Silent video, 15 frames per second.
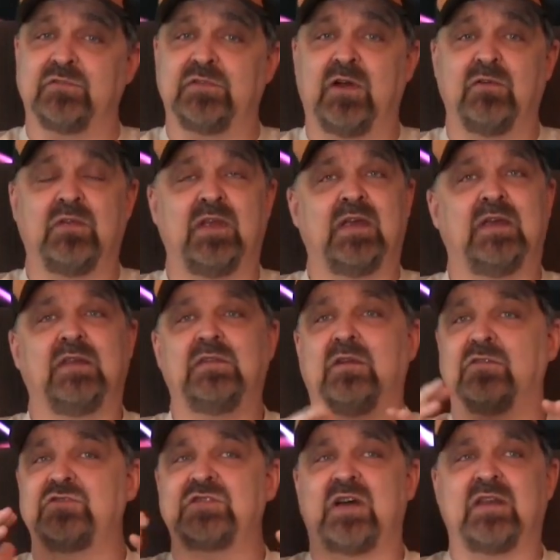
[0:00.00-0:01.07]
Don't
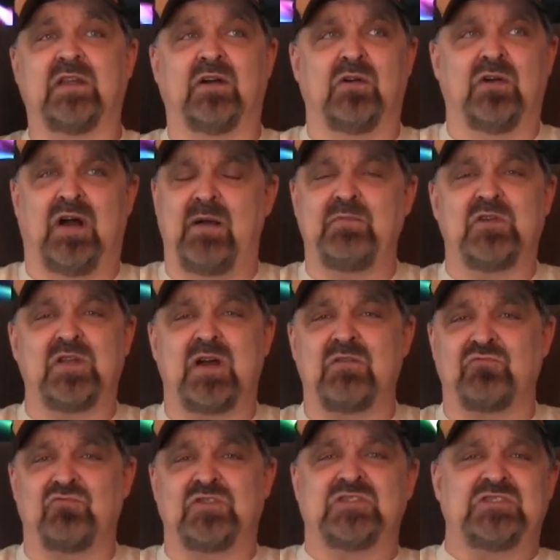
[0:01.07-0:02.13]
try to, I'm going to
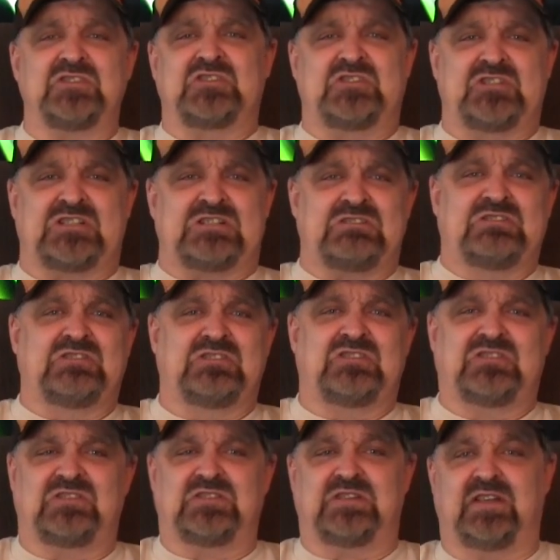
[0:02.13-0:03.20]
outrun this
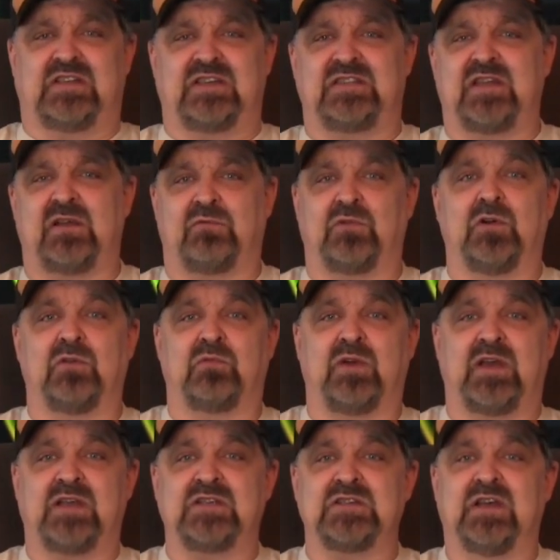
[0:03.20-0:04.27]
car and get that road
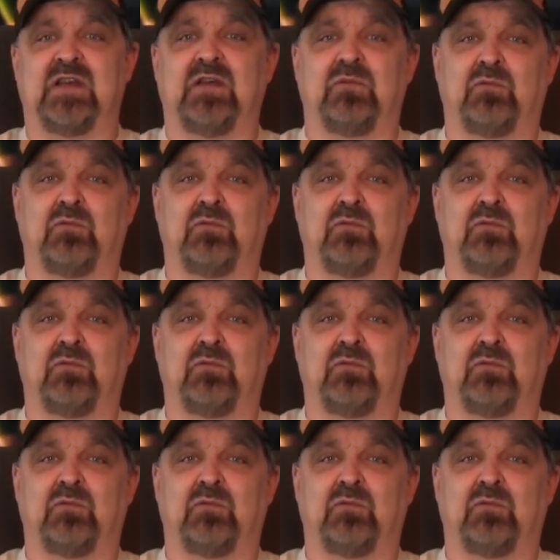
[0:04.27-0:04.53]
rage.